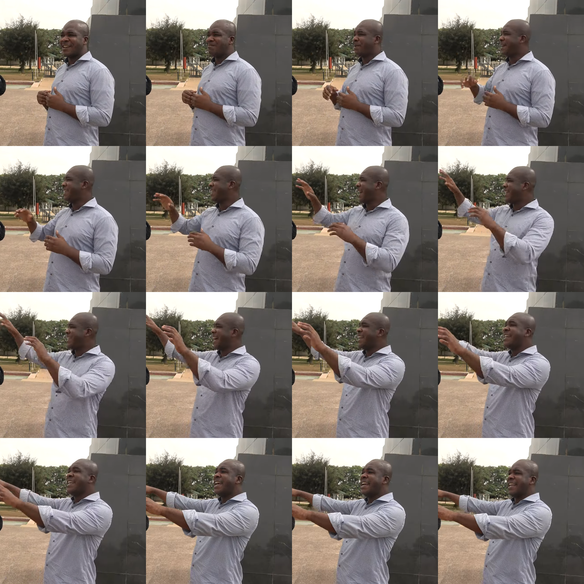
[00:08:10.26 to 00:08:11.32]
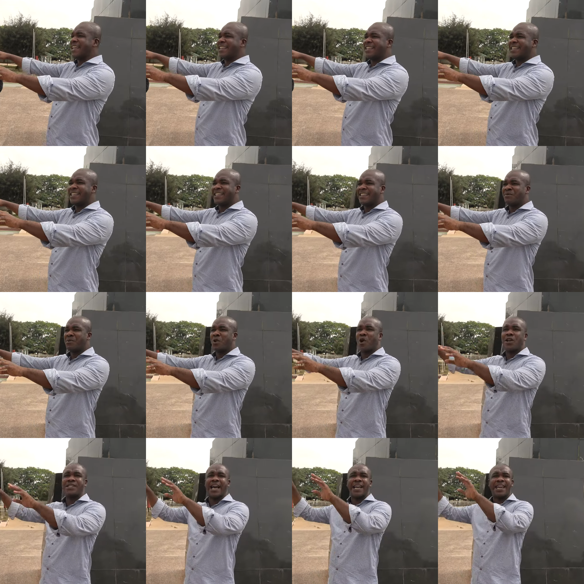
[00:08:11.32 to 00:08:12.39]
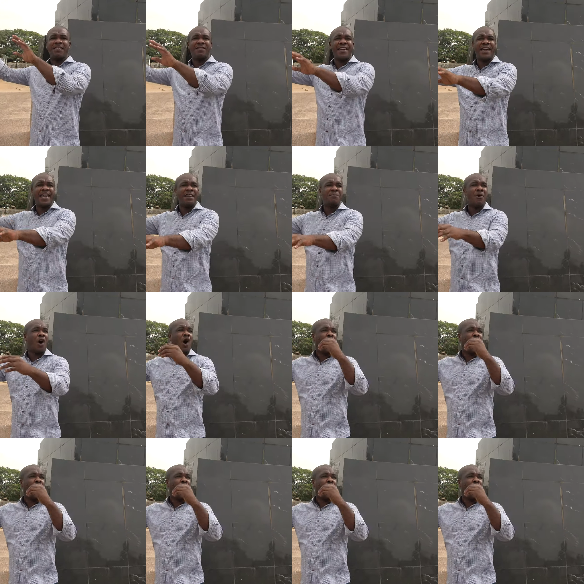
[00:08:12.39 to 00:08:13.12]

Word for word: But here they are kneeling because they are giving him